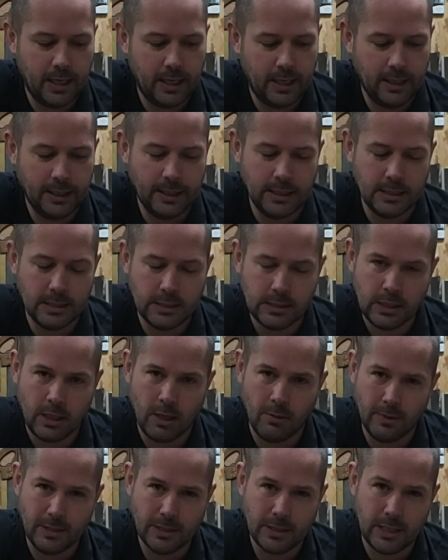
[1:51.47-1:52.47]
It is
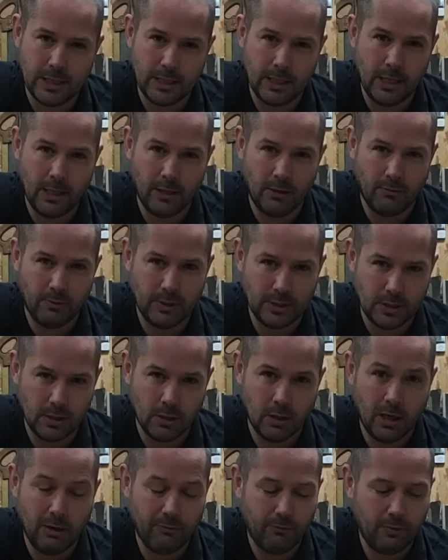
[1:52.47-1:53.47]
coming to the end of its
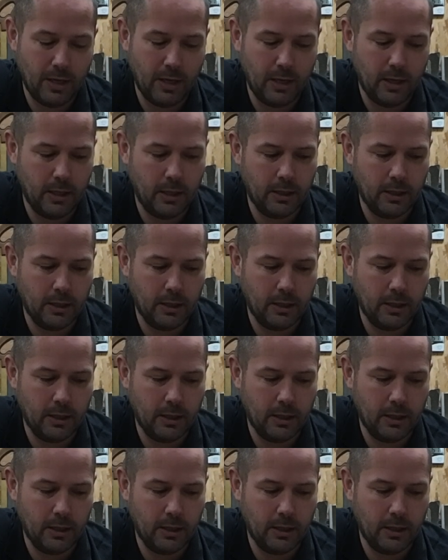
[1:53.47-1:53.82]
life now,